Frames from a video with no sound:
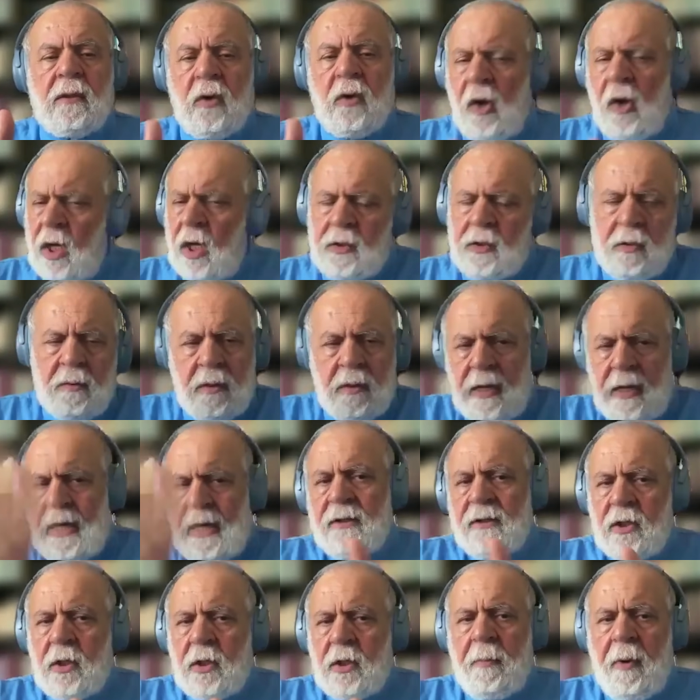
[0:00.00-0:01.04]
not
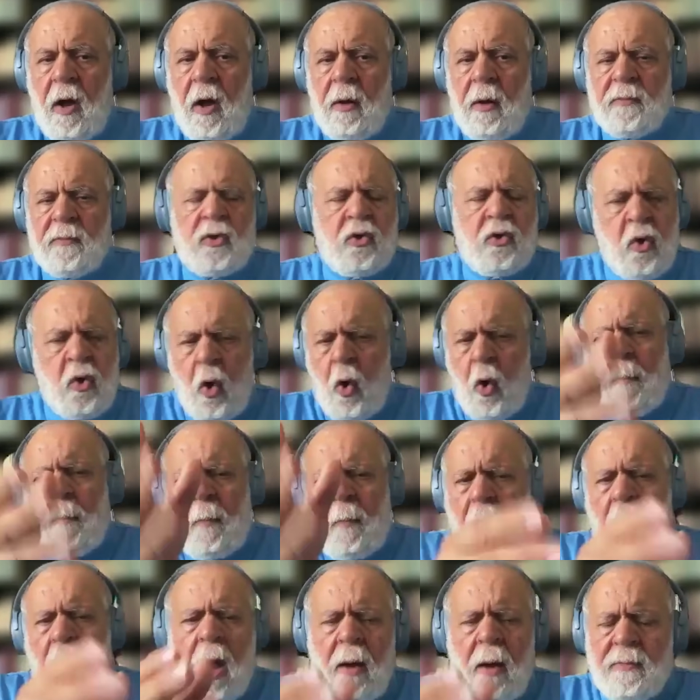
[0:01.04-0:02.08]
under the bombs. No
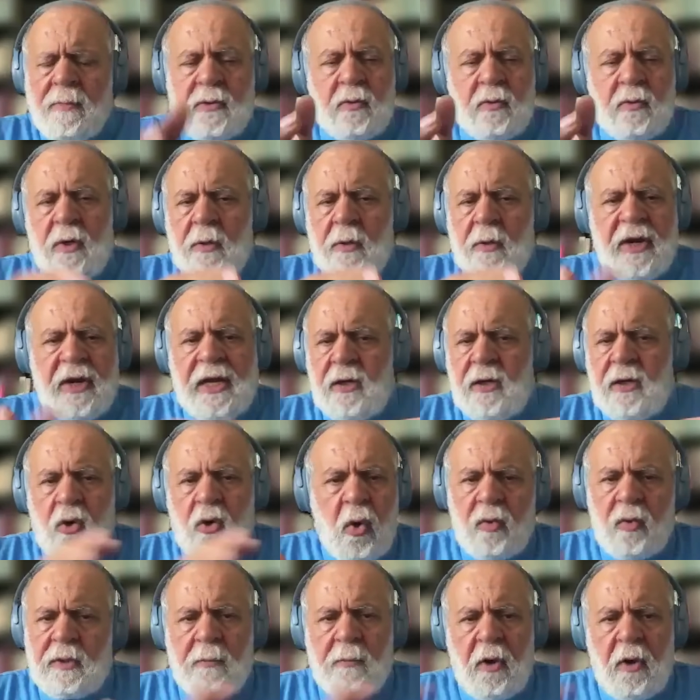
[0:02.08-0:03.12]
bombs will bring
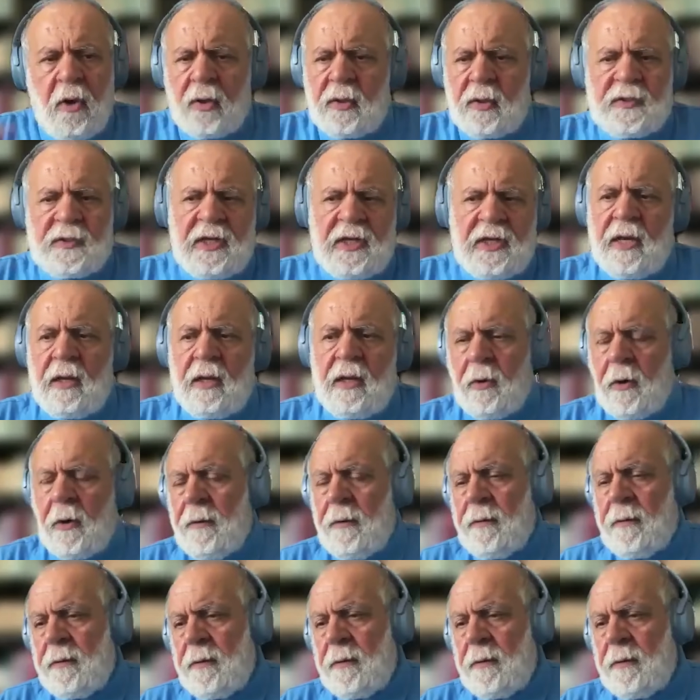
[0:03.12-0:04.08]
no democracy anywhere.